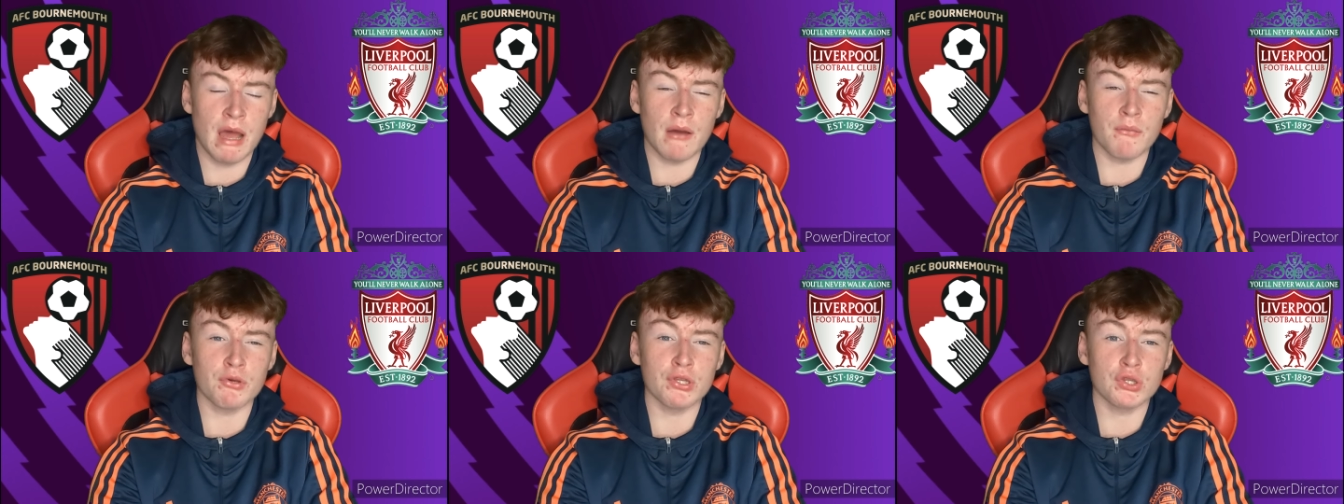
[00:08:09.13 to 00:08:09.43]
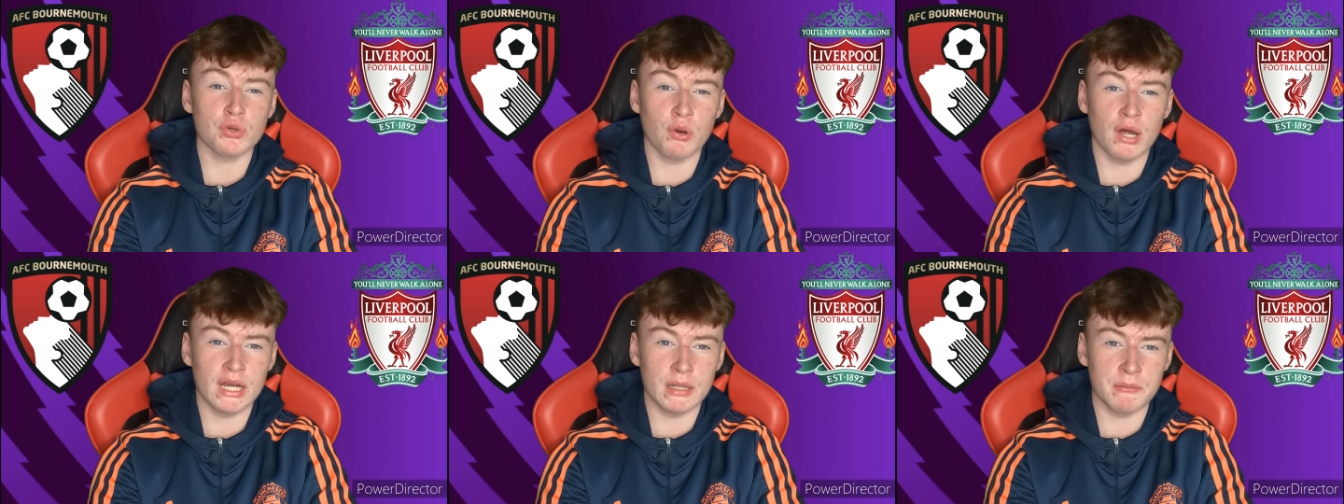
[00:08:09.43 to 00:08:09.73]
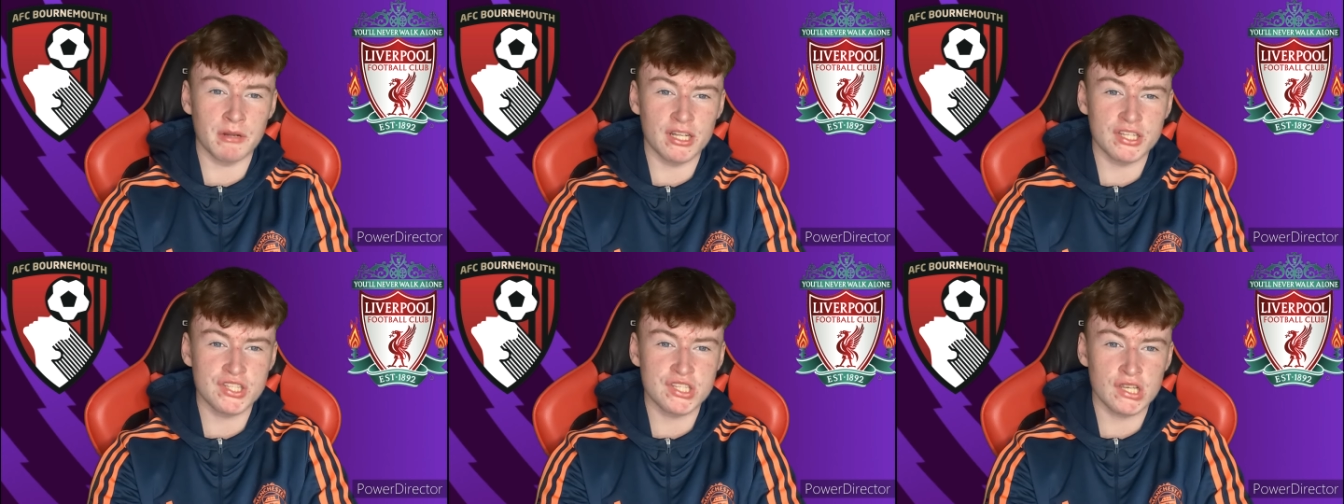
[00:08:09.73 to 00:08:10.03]
And with 20
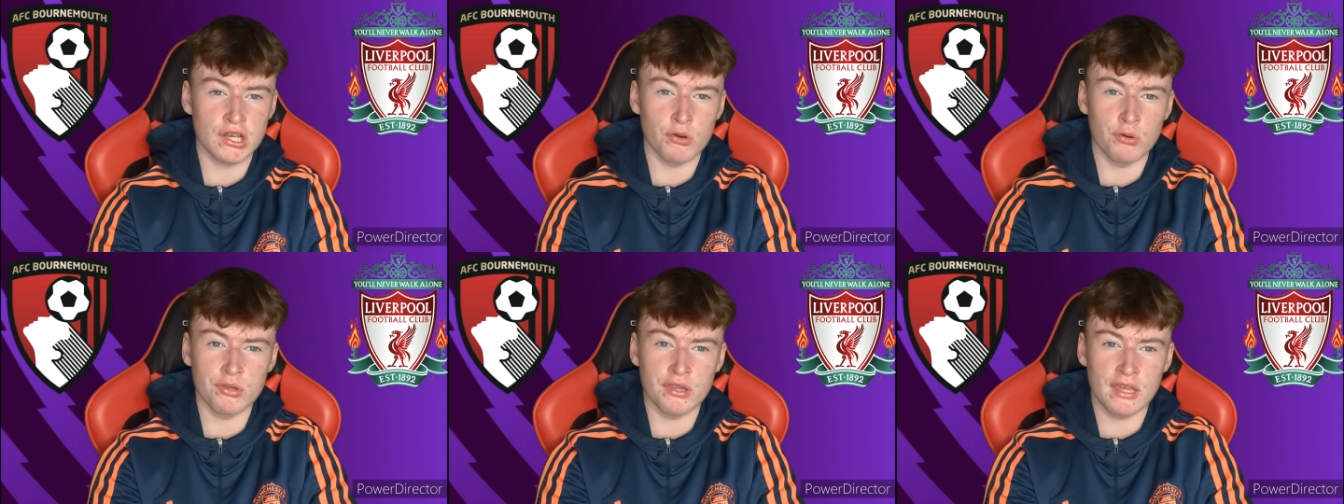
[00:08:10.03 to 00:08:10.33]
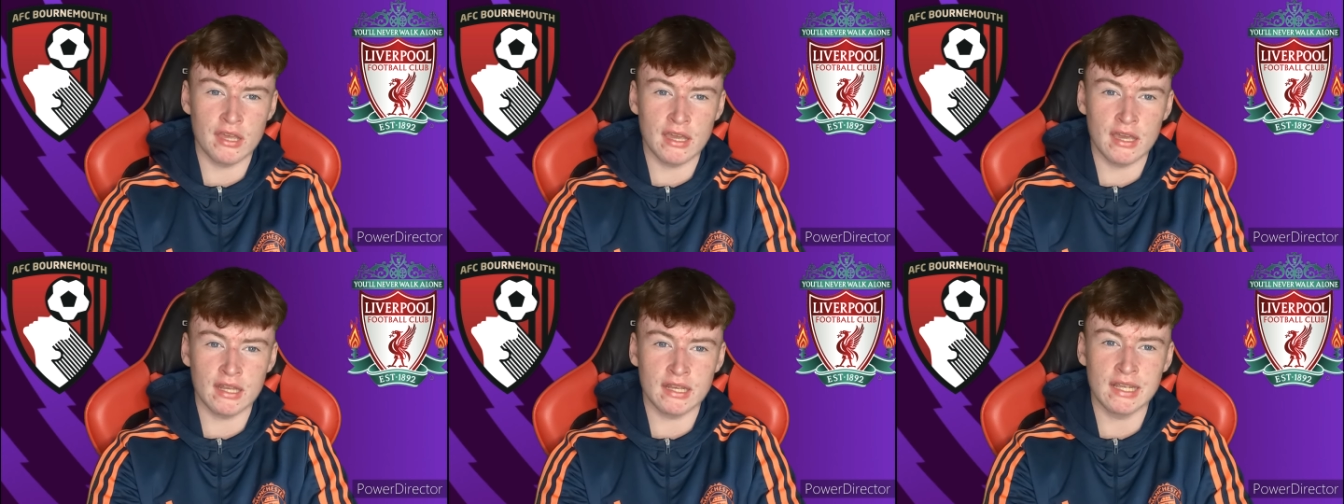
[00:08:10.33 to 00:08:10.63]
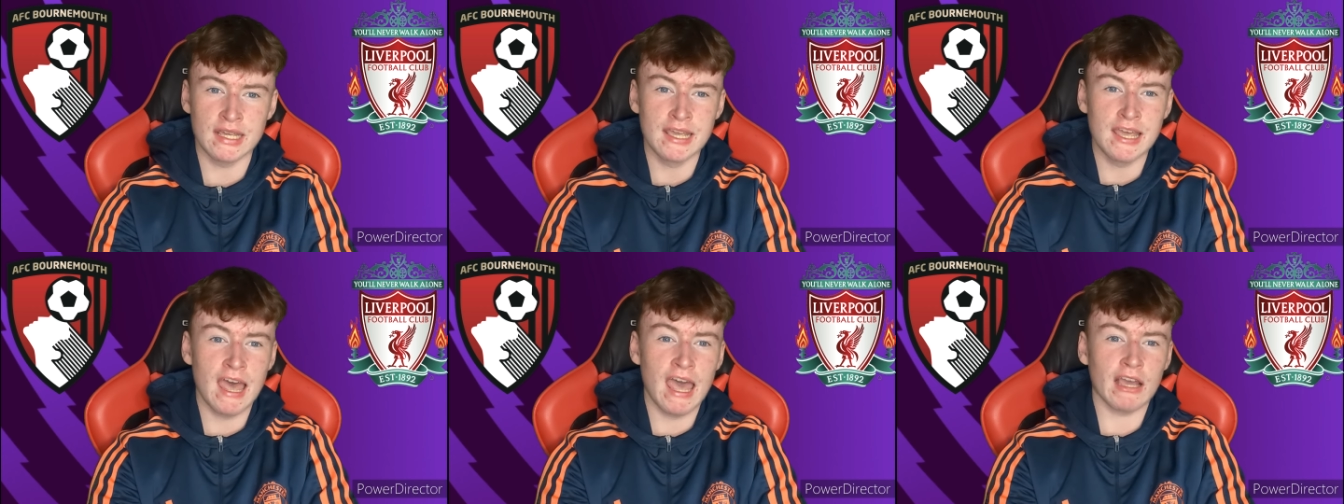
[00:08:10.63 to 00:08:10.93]
minutes to go,
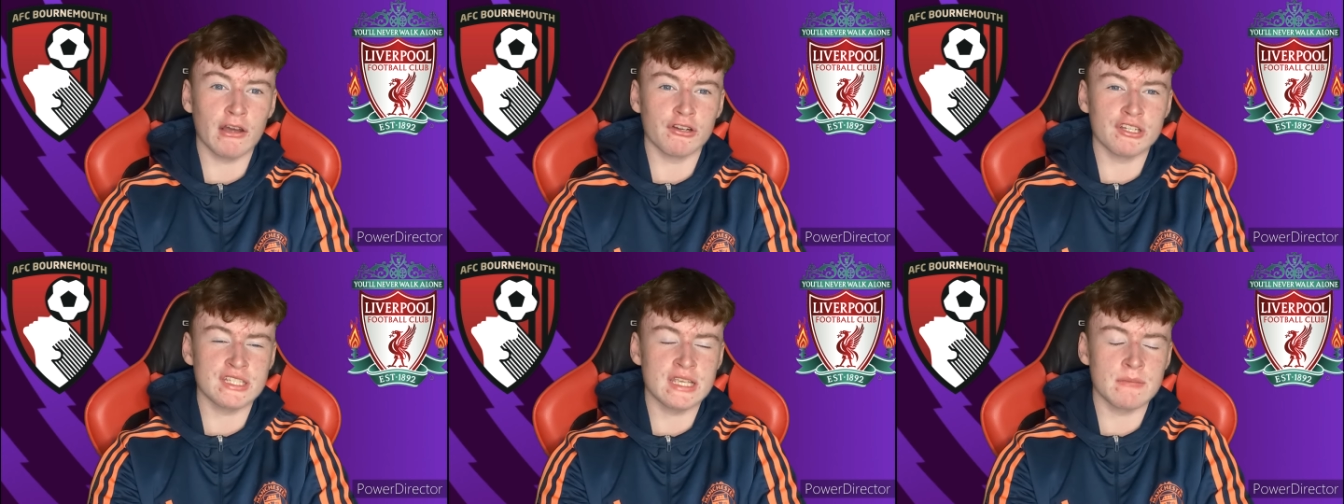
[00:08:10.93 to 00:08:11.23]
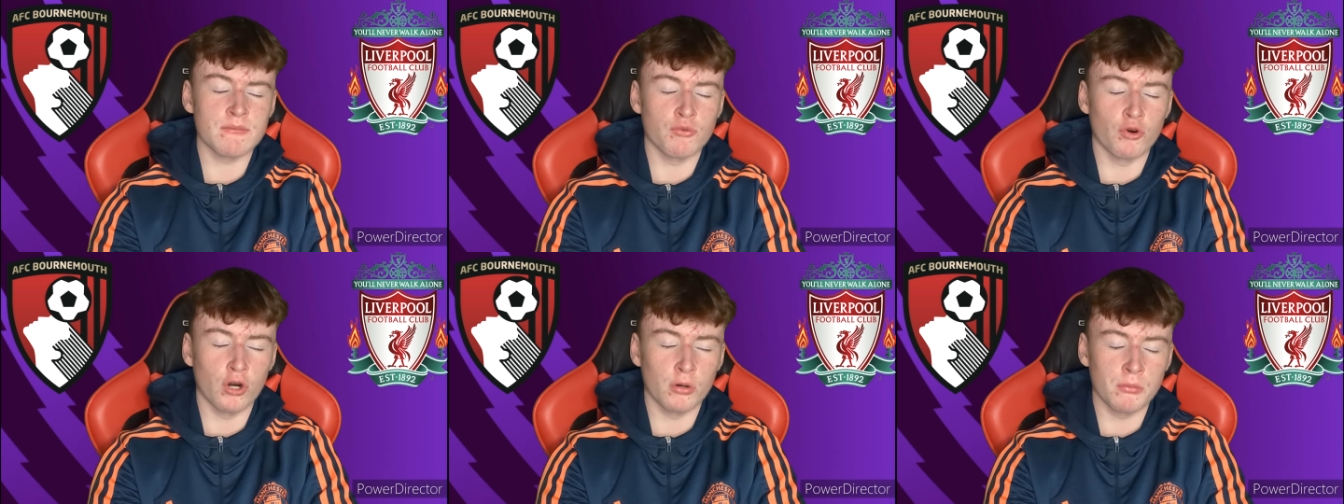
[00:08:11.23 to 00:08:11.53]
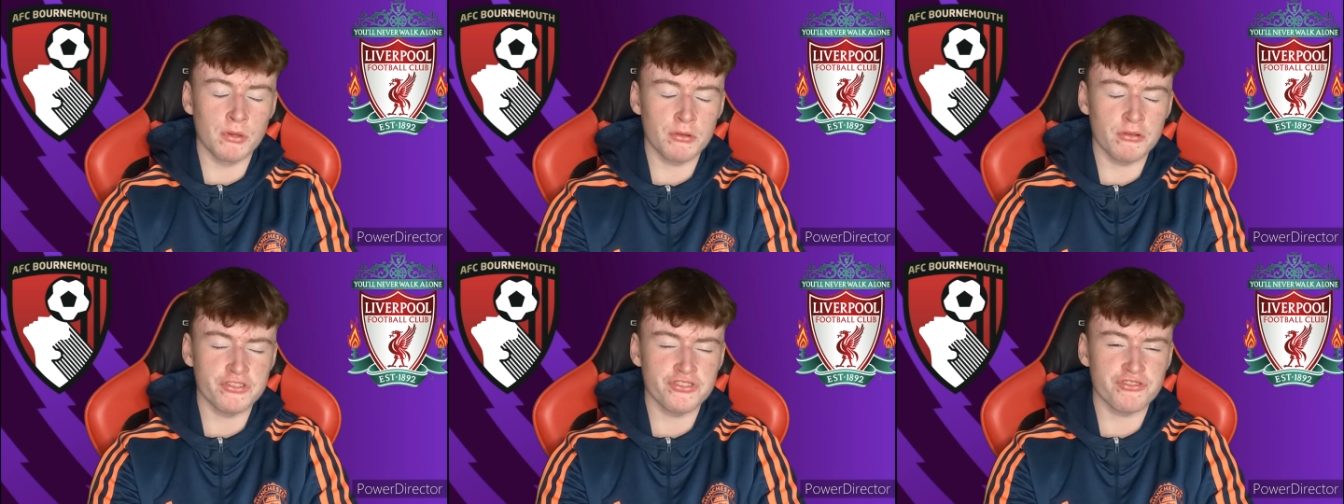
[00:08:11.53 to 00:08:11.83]
then I'm going to say
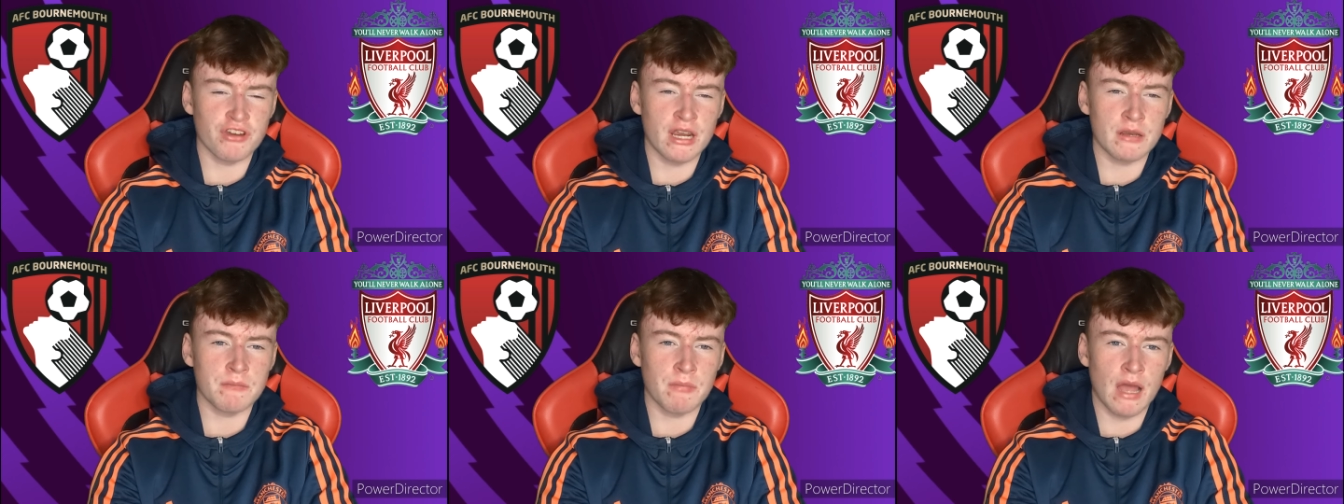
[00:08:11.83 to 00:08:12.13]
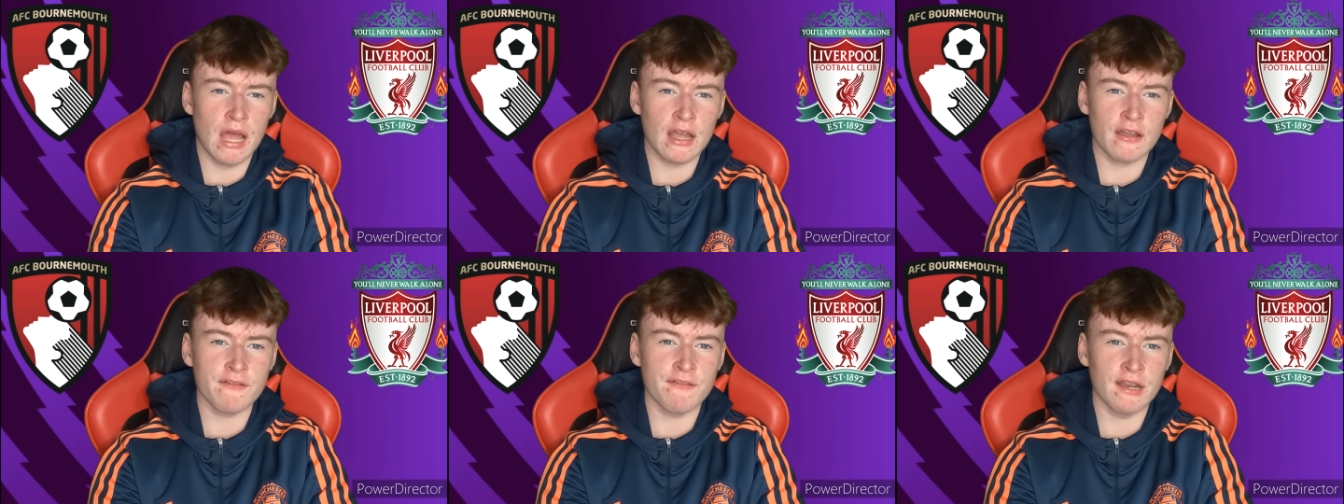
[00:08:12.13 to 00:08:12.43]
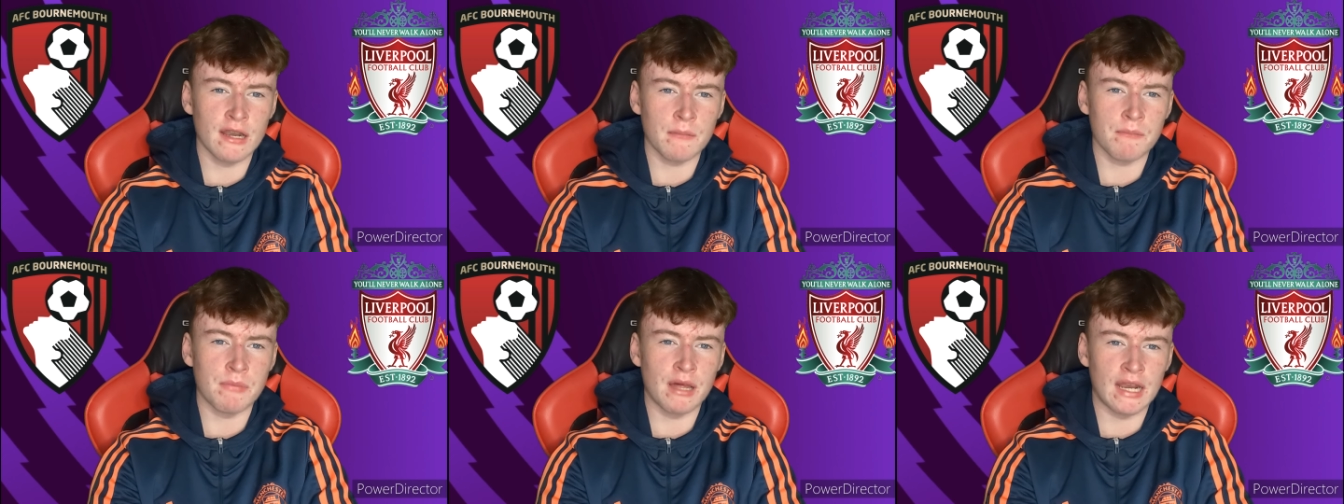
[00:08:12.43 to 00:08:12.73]
Bournemouth will strike back.
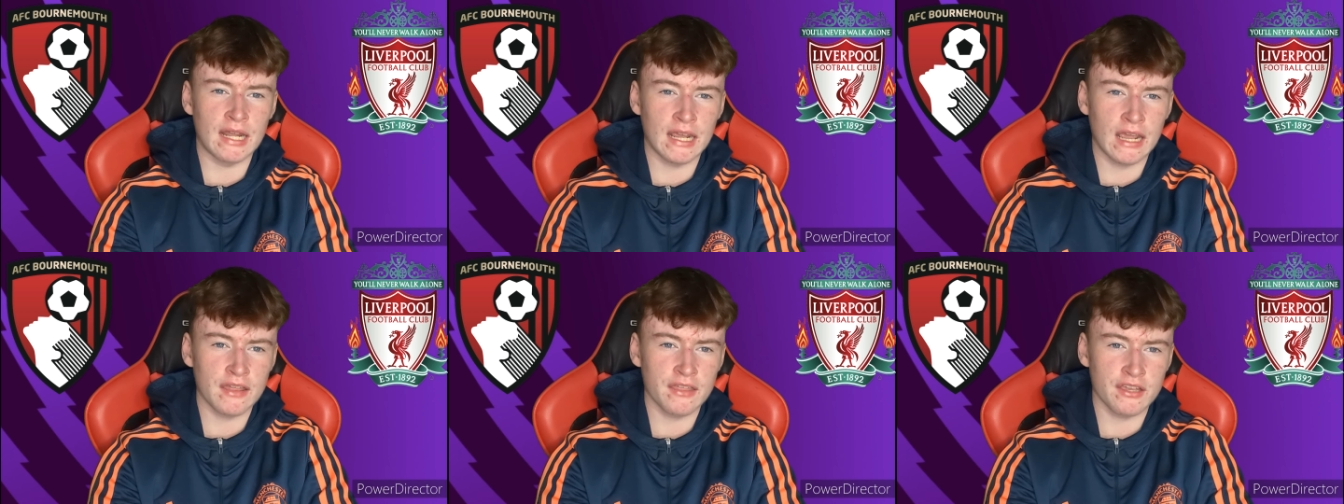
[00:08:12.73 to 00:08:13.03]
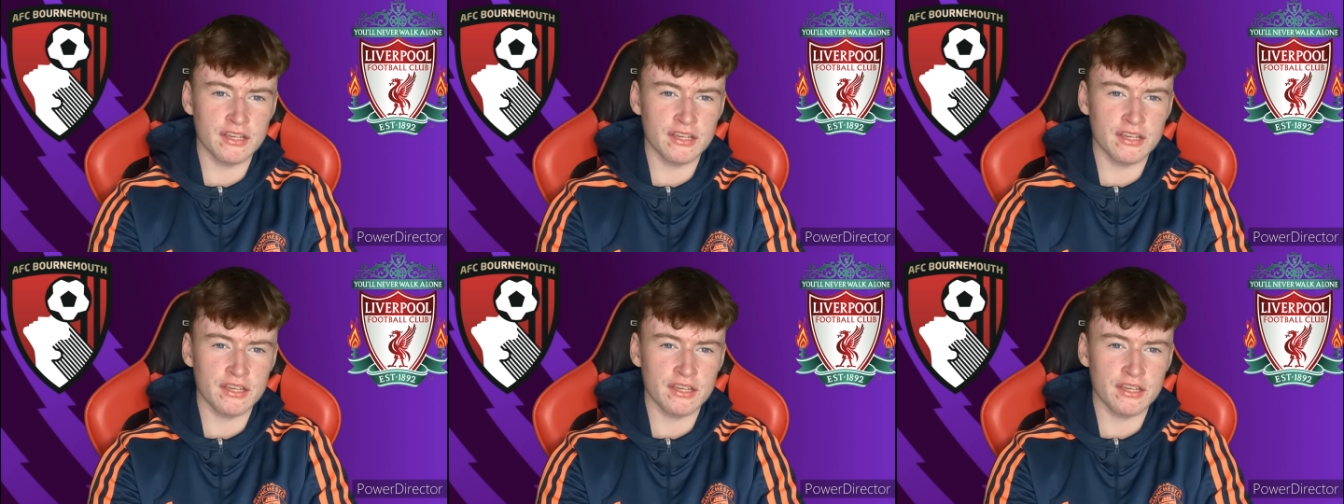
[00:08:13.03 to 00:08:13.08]
Philip Billing,